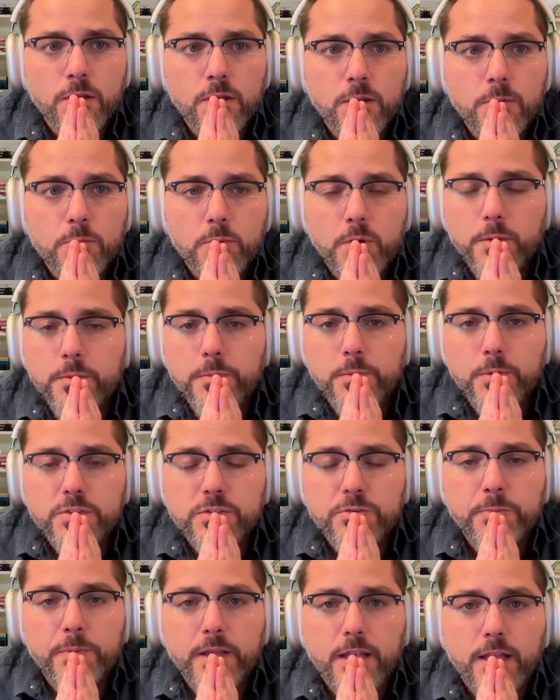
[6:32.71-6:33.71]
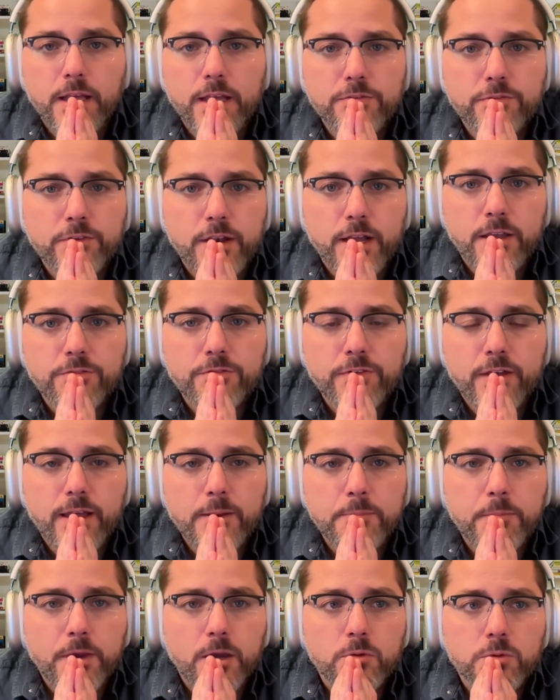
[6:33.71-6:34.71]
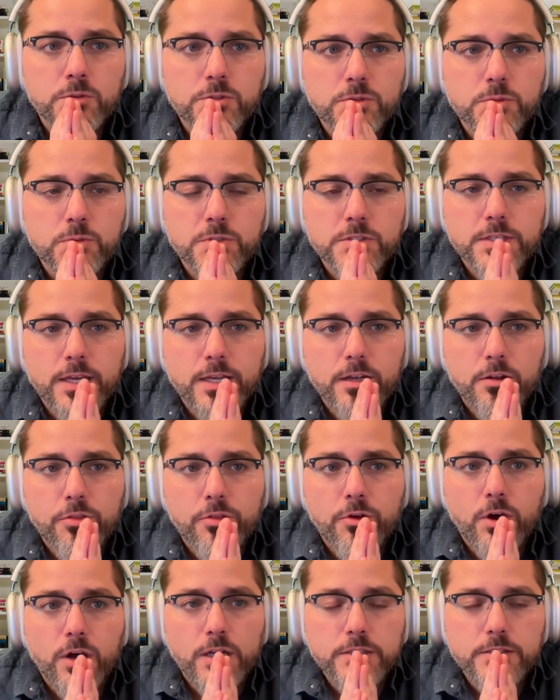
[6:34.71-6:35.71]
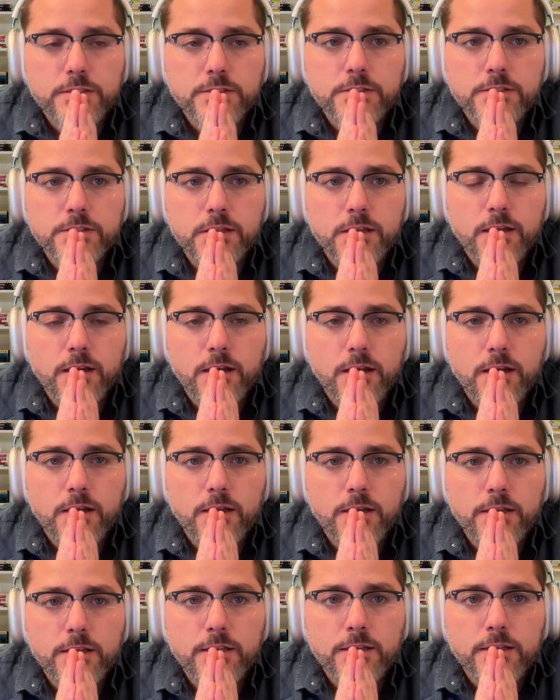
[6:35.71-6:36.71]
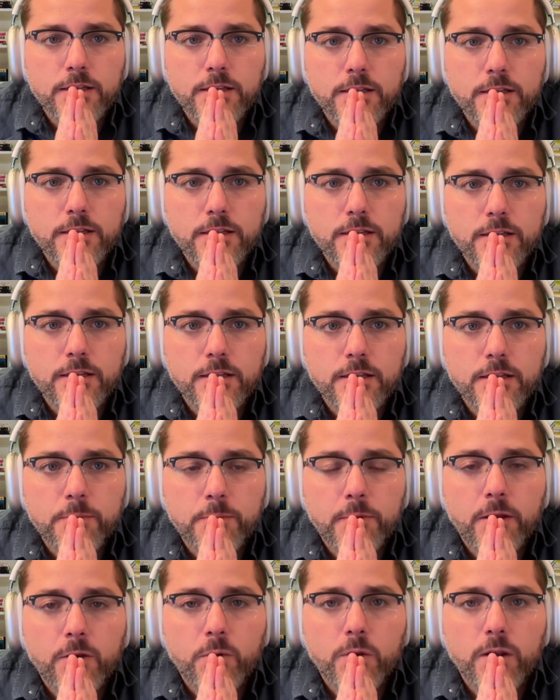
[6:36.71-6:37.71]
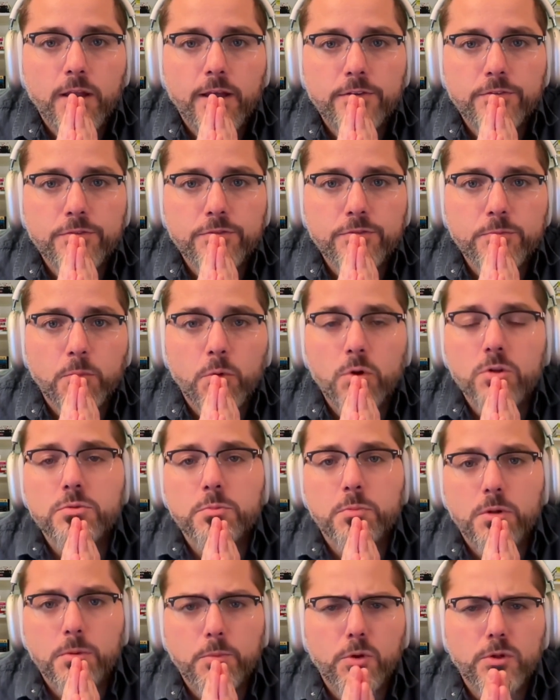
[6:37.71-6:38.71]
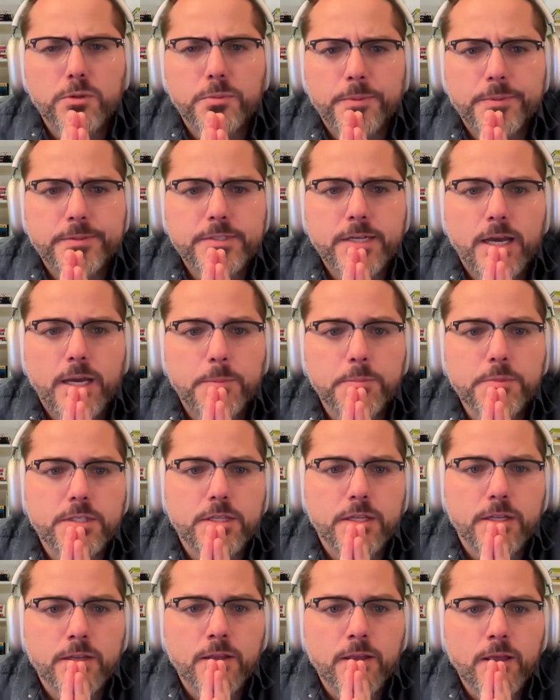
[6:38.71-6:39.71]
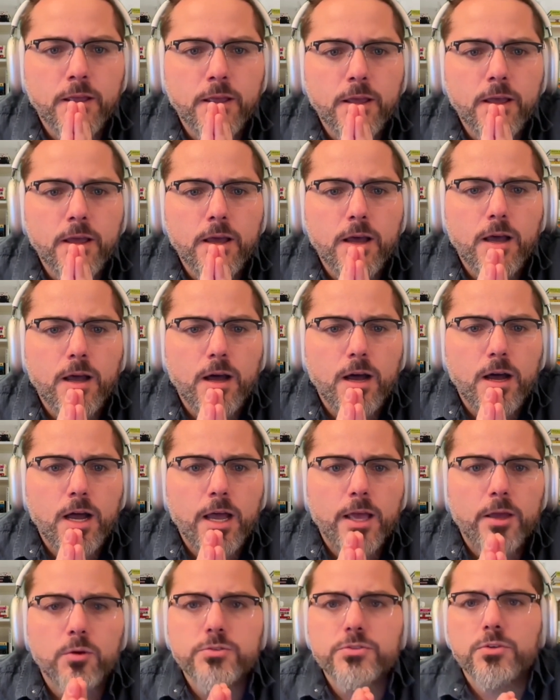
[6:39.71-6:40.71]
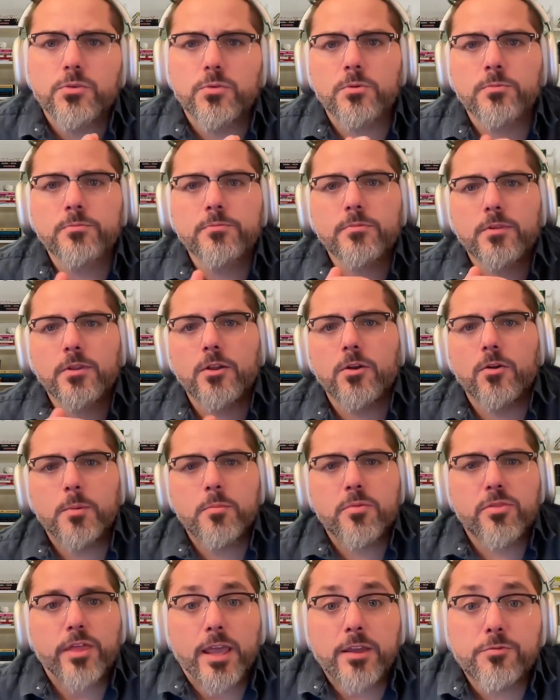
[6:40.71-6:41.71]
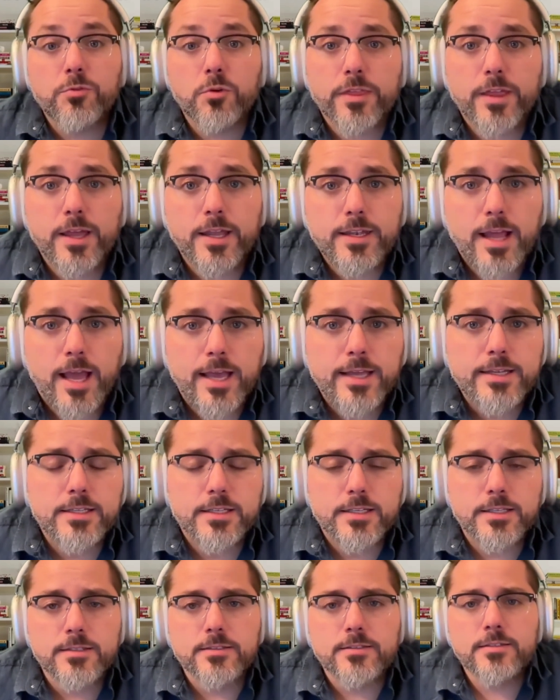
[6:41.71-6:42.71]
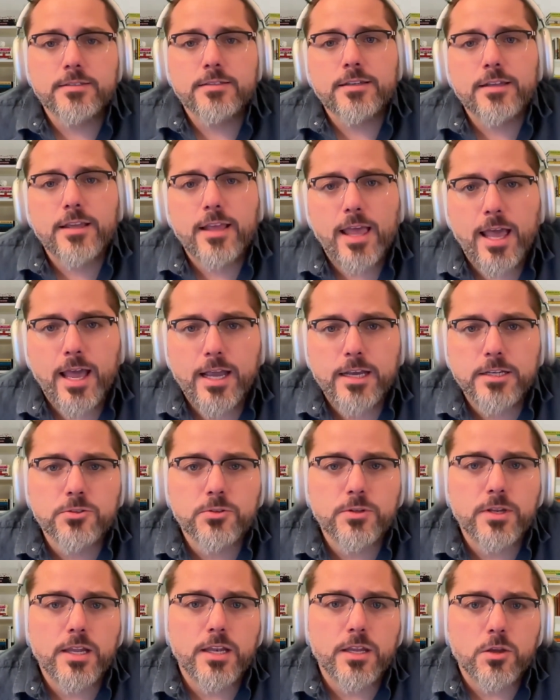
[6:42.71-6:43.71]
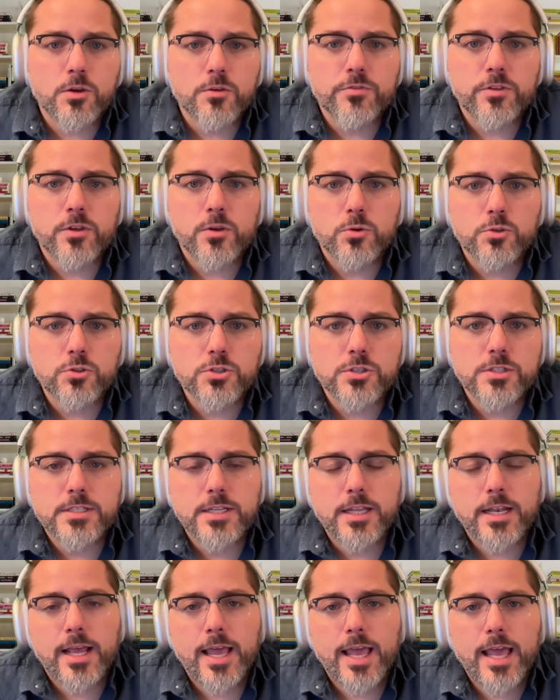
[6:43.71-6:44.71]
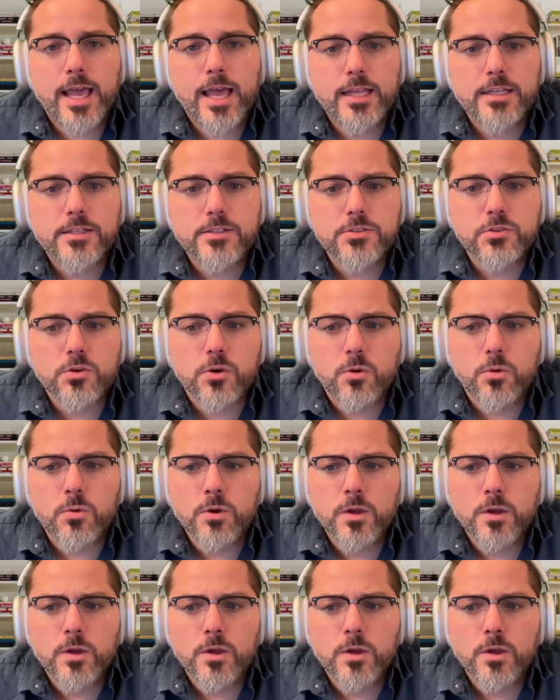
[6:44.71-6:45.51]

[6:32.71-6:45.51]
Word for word: probably most of my life, and I've had my own suicidal thoughts uh, in, in, my own life multiple, multiple times. And uh, I also, you know, I'm thankful that I didn't act on any of the urges that I had. So